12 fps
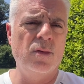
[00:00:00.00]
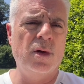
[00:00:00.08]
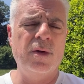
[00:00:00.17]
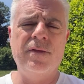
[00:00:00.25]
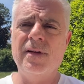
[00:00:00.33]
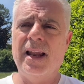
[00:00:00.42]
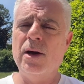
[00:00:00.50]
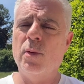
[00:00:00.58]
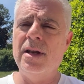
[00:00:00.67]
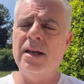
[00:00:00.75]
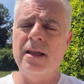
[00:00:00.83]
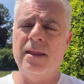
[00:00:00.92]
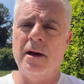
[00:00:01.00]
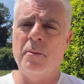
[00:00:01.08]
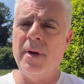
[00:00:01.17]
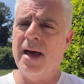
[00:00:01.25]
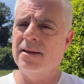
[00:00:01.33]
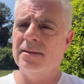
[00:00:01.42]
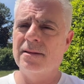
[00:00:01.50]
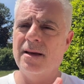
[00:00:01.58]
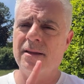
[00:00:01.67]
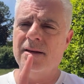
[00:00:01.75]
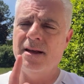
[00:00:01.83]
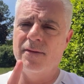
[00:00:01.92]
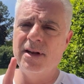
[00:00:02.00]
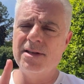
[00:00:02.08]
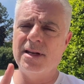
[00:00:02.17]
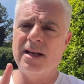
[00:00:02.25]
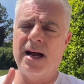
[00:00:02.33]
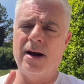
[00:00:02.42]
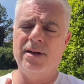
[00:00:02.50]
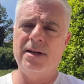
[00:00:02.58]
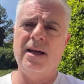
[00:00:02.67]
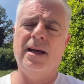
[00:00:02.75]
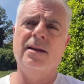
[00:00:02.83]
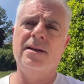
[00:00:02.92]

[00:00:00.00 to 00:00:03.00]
we feel like we need them met. The devil is a liar today.